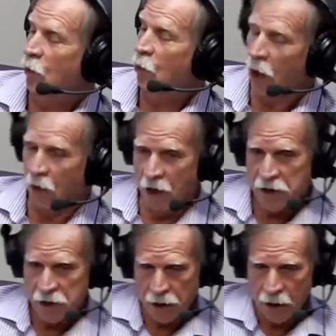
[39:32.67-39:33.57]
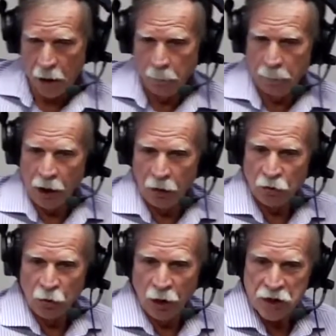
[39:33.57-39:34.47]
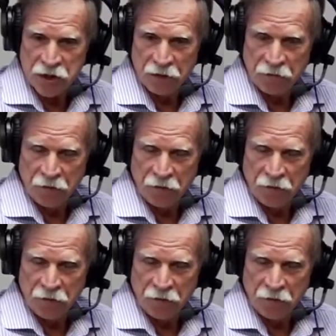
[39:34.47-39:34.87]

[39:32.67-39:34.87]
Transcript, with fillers: Well, that's a compound question